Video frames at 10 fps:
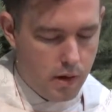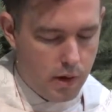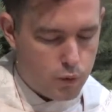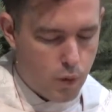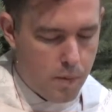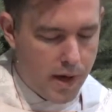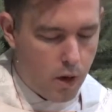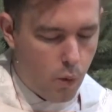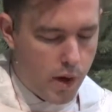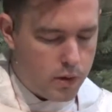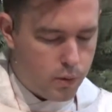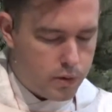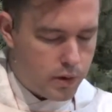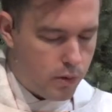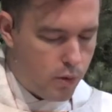As we make our way
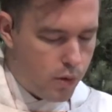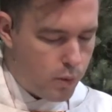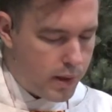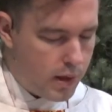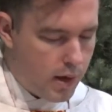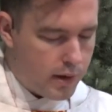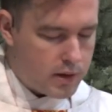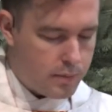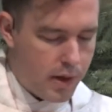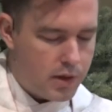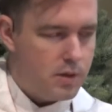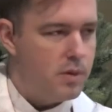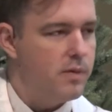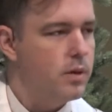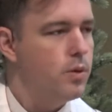towards our Lord, we cannot expect to
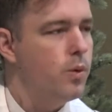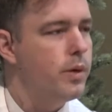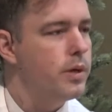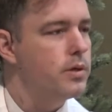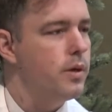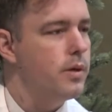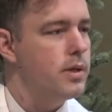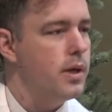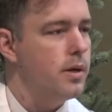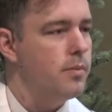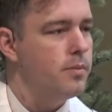be victorious all the time.